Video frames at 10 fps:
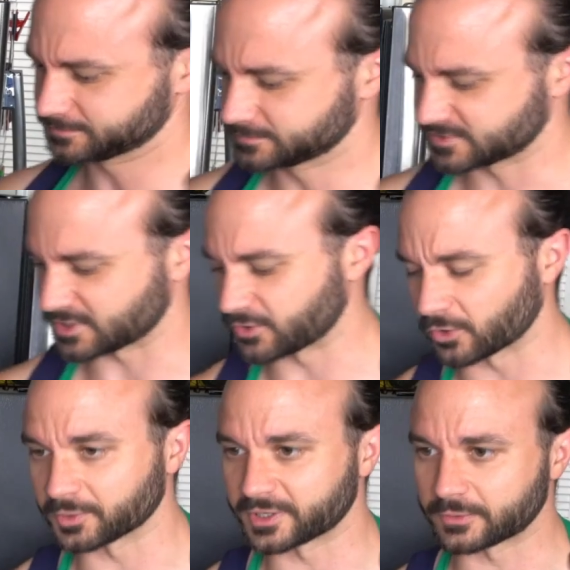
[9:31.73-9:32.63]
So
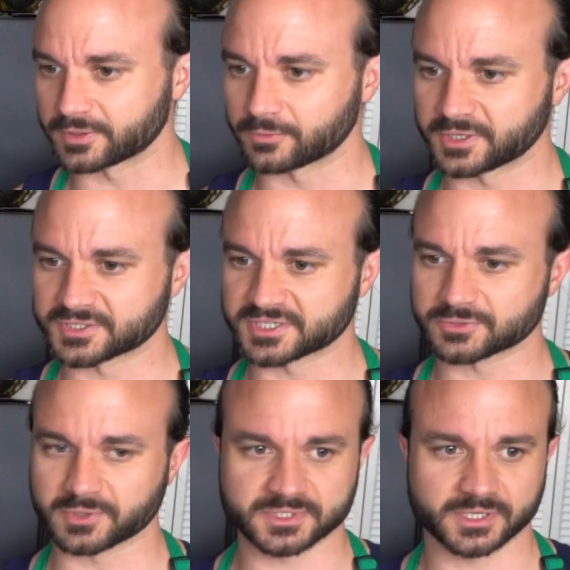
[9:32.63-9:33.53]
normally when you see
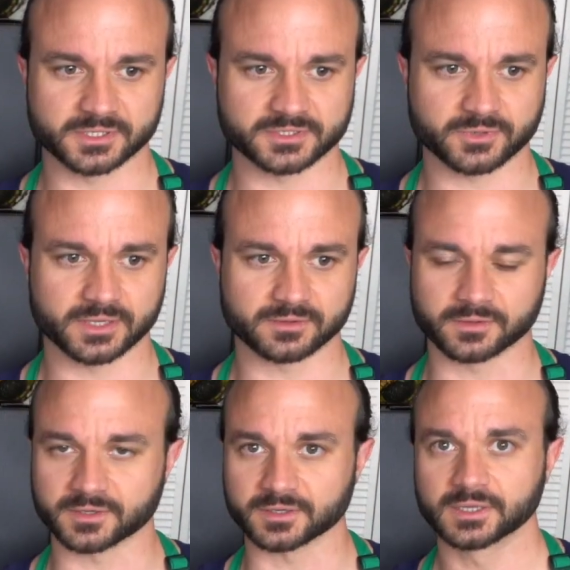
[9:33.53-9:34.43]
sweet potatoes, right,
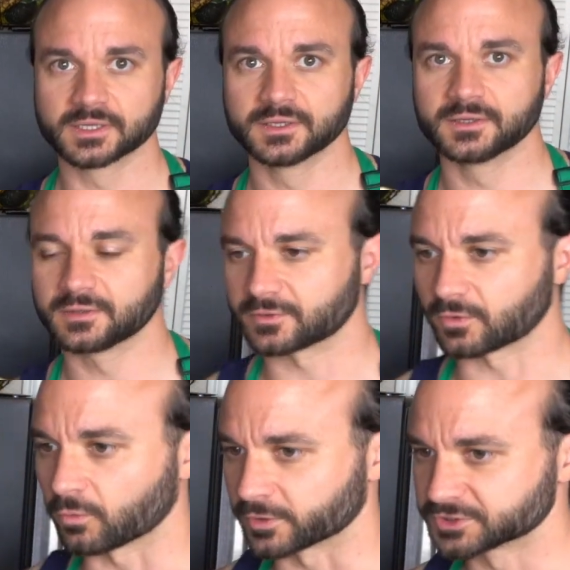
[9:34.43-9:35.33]
they're
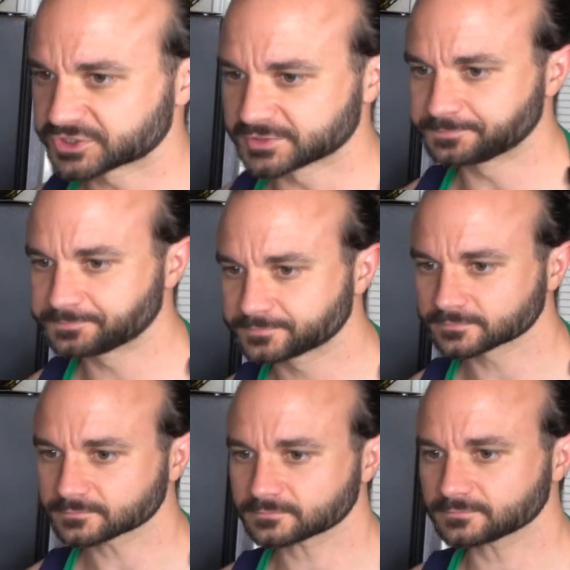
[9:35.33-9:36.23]
orange,
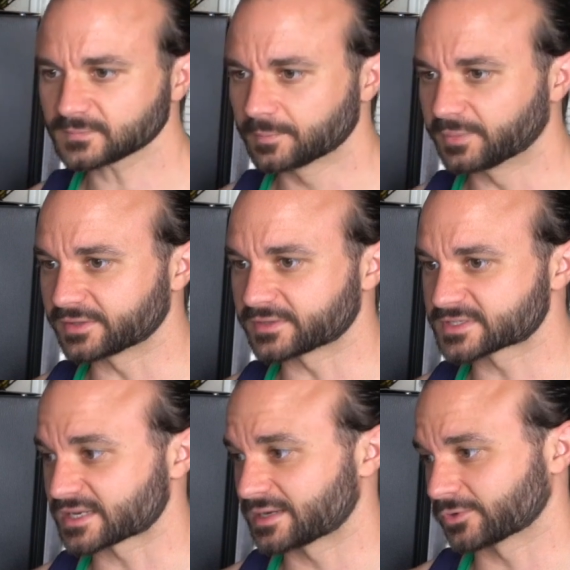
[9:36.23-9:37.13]
but
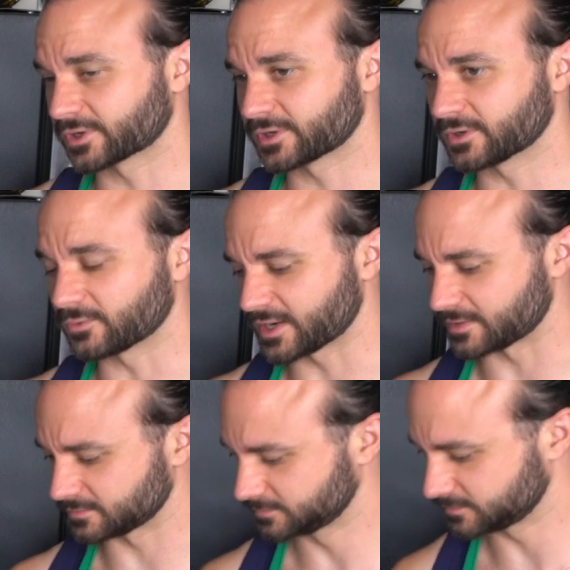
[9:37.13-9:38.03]
this time we're gonna go
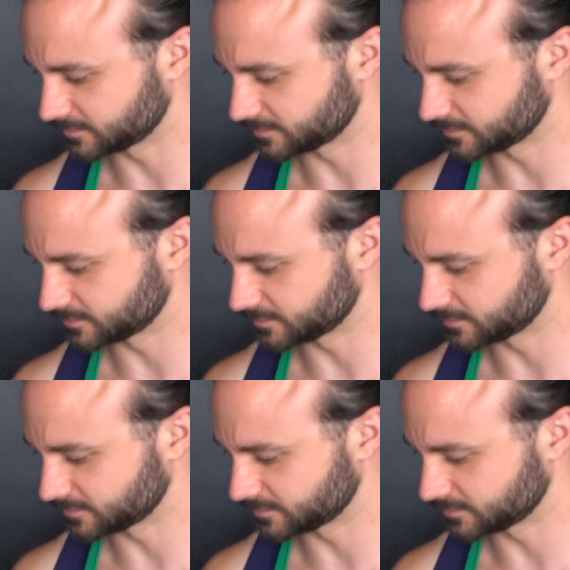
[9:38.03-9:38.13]
white.